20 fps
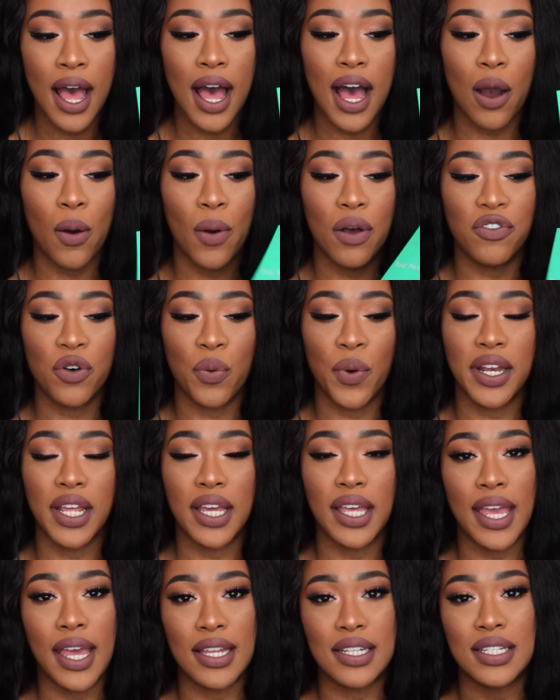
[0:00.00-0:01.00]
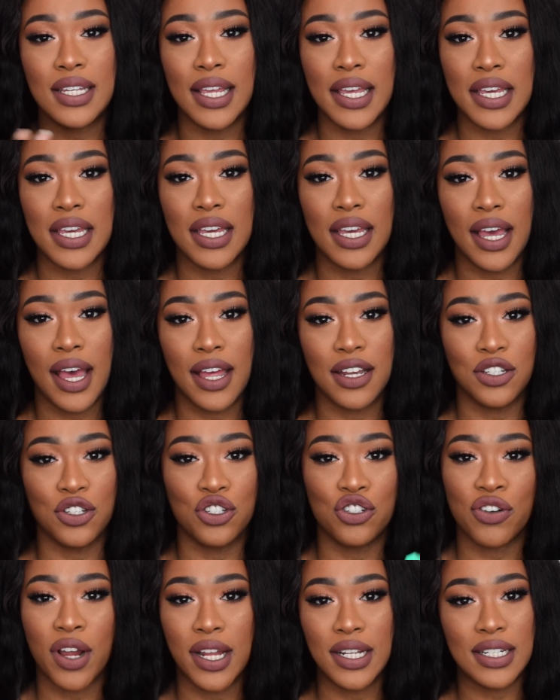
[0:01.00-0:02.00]
However, when it gets here and
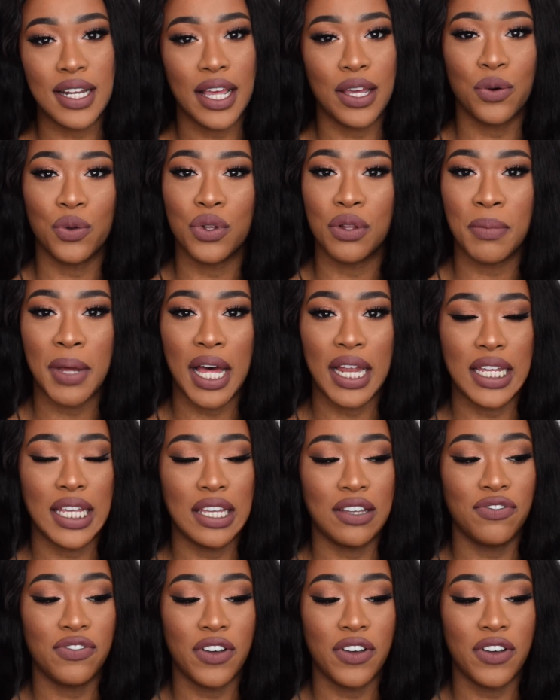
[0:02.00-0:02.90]
you translate all the money,